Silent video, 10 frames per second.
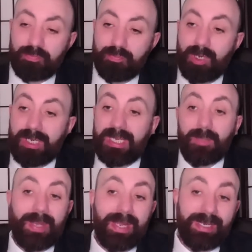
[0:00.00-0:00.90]
lead
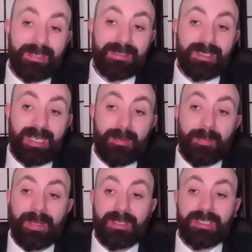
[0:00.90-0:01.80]
back into the Labour
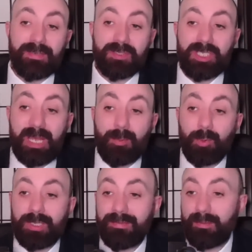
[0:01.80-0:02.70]
Party if Starmer
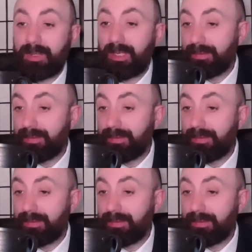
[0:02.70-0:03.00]
would give them enough